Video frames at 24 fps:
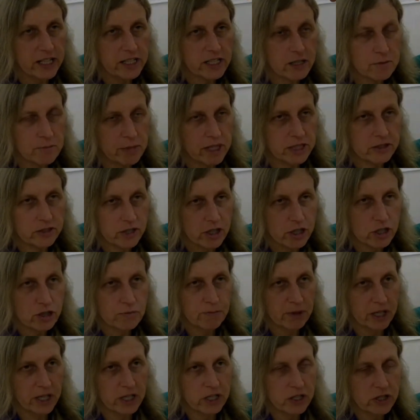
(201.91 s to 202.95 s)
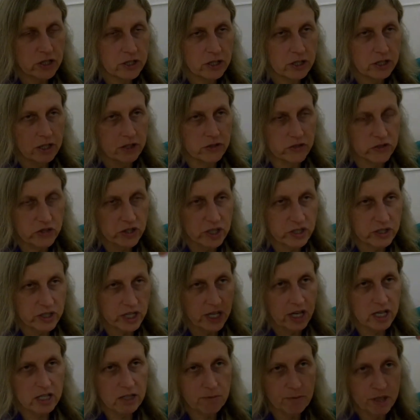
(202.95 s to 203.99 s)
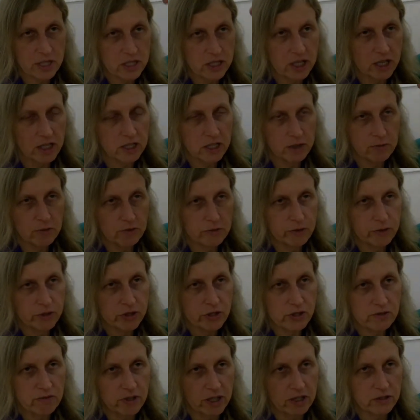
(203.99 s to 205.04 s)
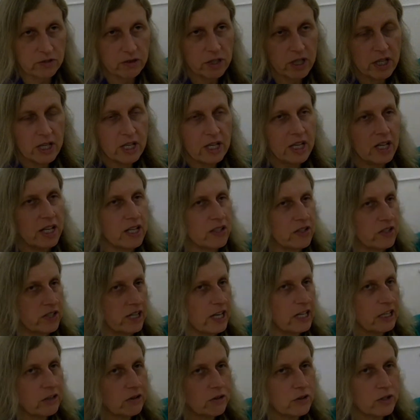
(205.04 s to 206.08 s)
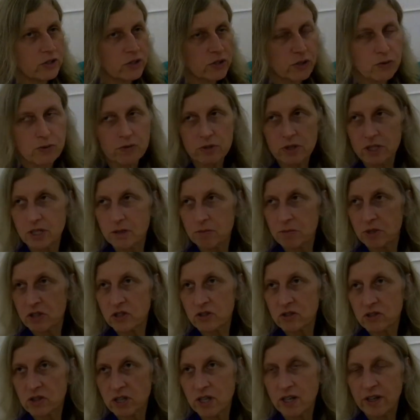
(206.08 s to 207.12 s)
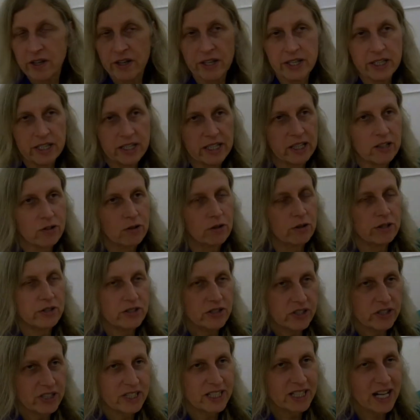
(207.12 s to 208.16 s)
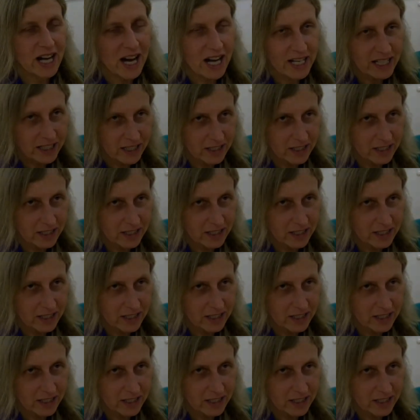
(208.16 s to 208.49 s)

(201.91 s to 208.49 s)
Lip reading: Feelings came up for you, and with mantra, these thoughts come into your daily consciousness.